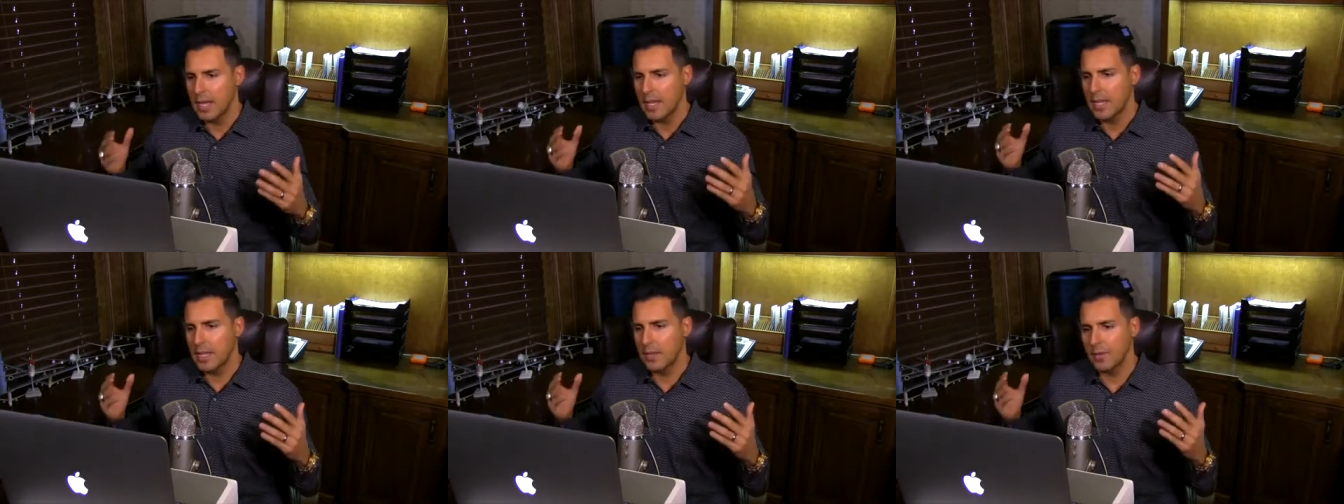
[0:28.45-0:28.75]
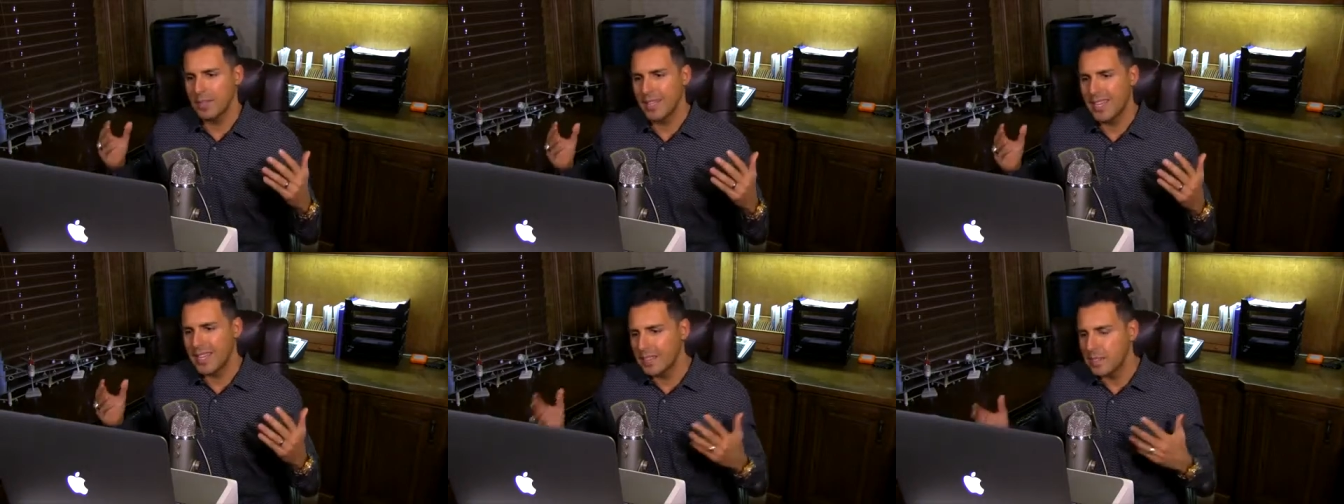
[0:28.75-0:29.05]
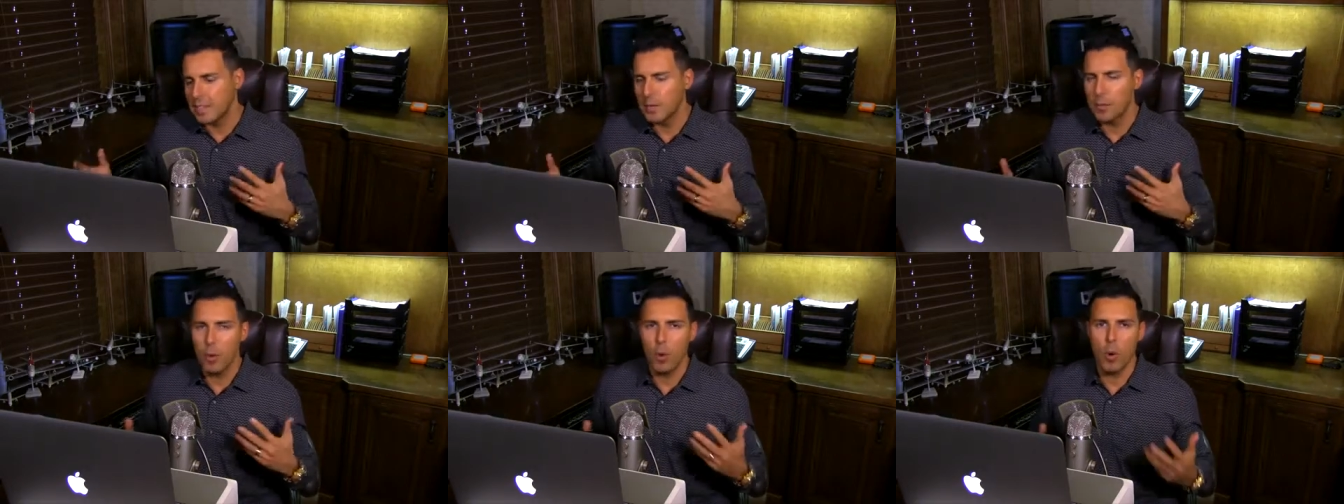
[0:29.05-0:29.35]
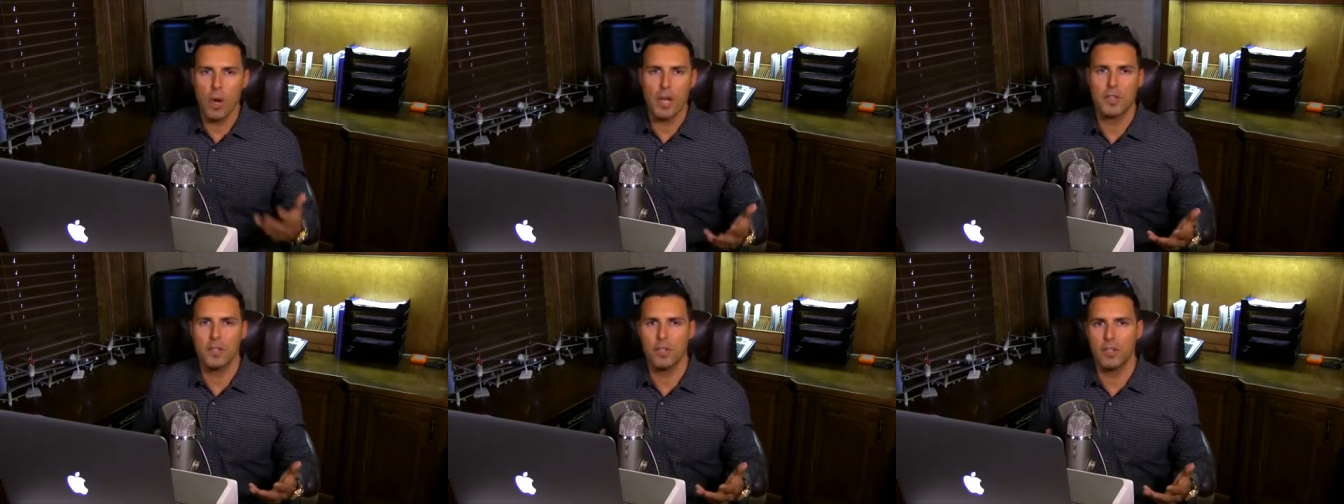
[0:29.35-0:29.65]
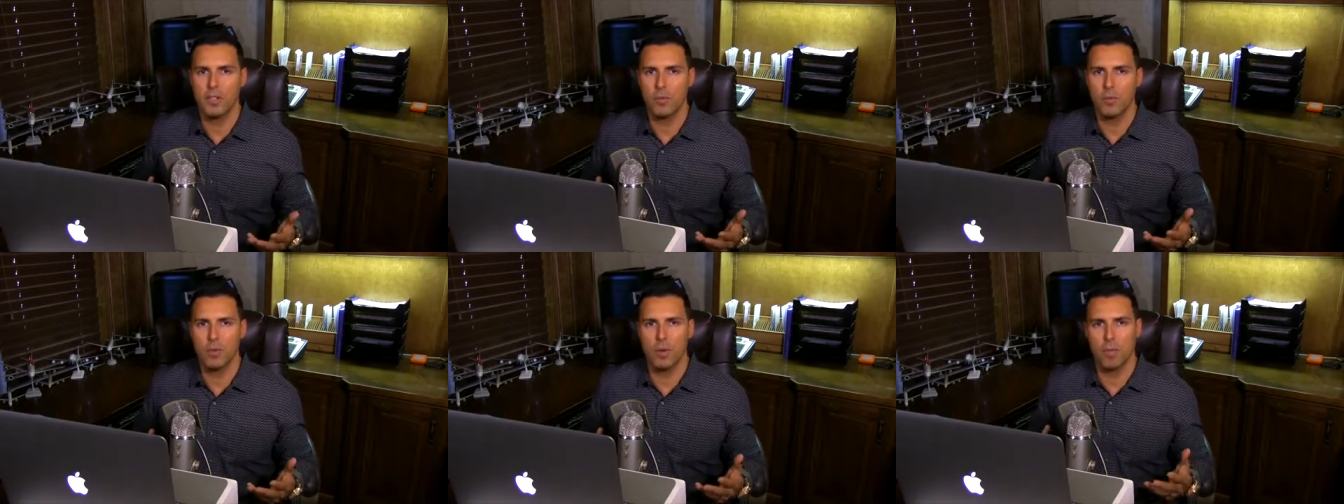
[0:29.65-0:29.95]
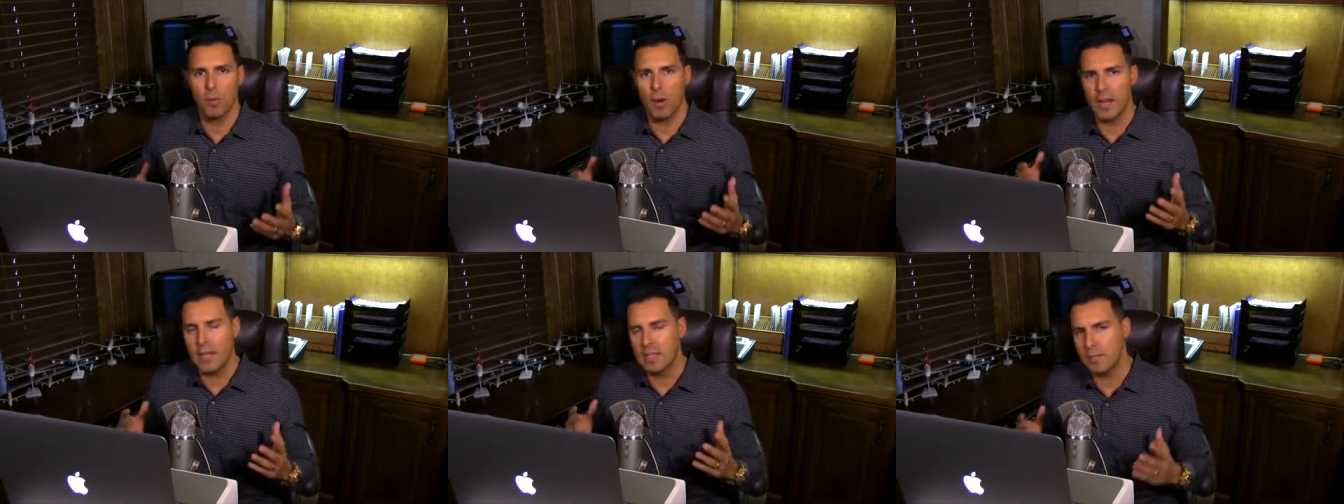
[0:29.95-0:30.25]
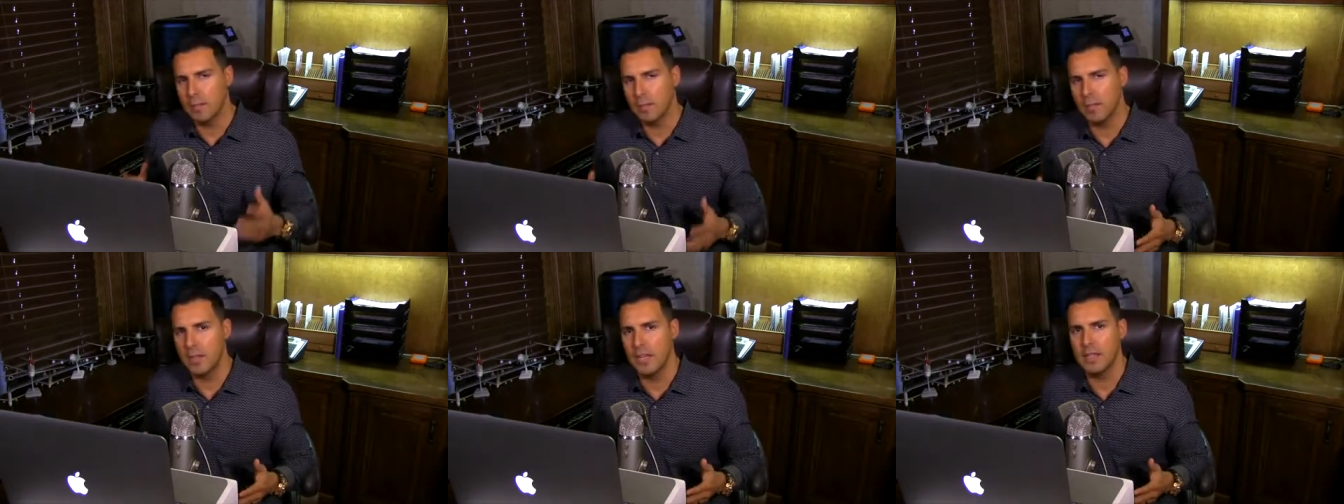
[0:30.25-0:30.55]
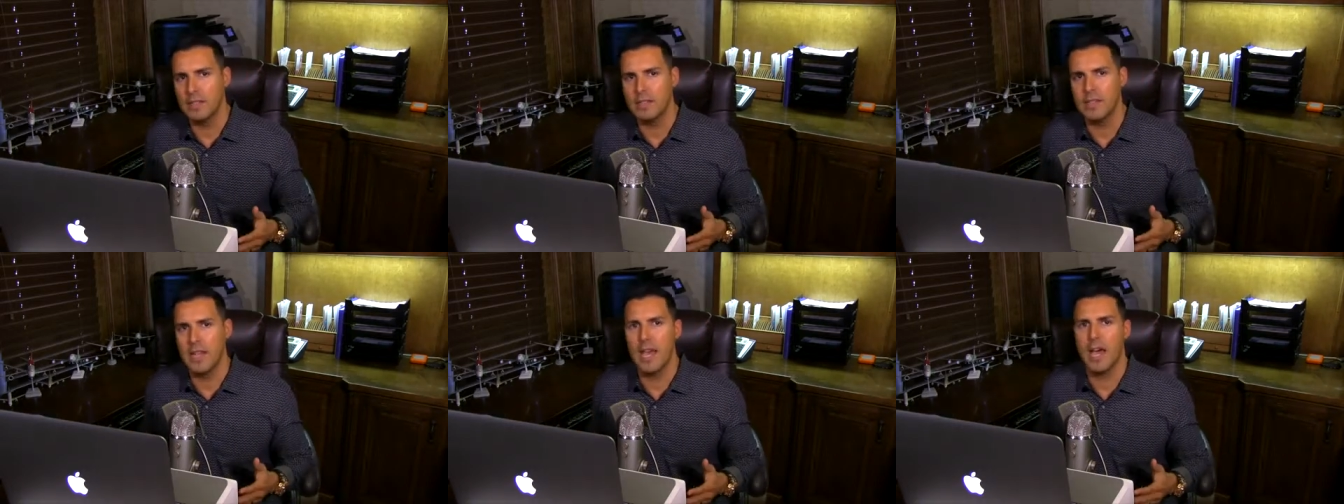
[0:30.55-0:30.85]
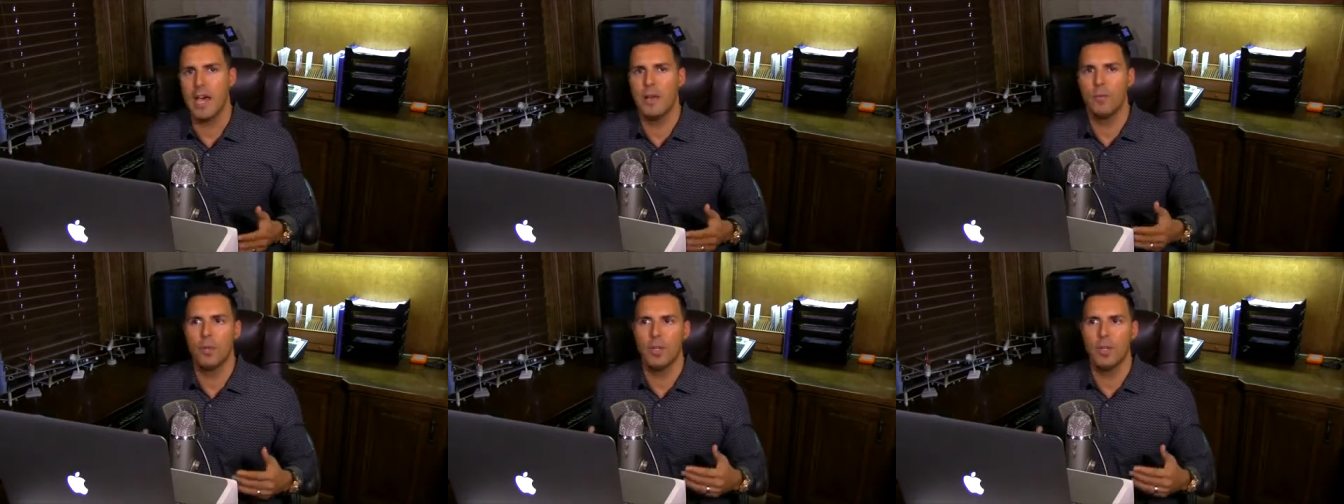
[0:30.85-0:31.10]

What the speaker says: getting some questions, want to break some things down,